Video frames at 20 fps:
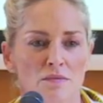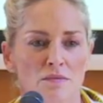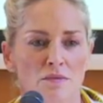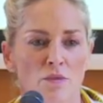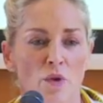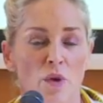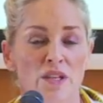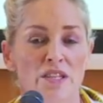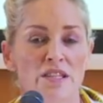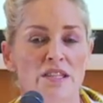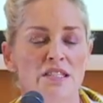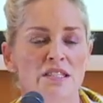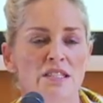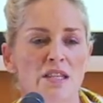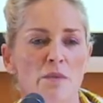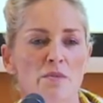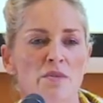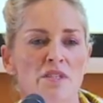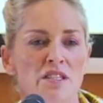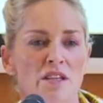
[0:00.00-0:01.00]
going to the
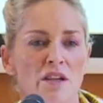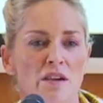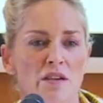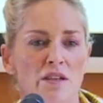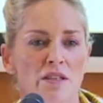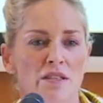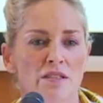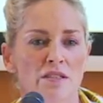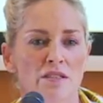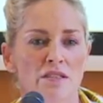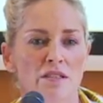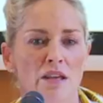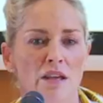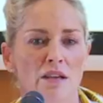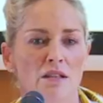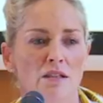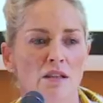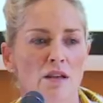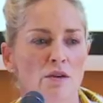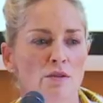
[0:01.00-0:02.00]
cemetery to say
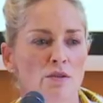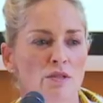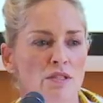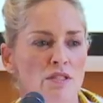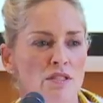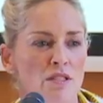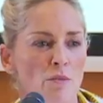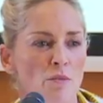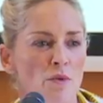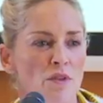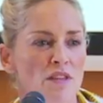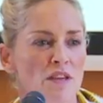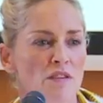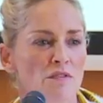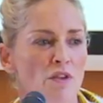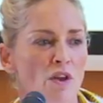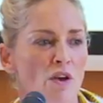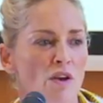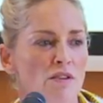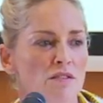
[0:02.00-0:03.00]
hello to someone they've
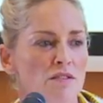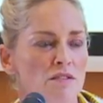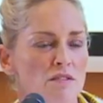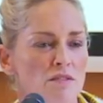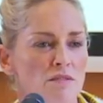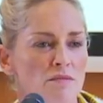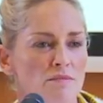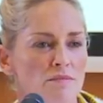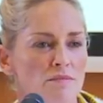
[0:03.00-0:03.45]
lost.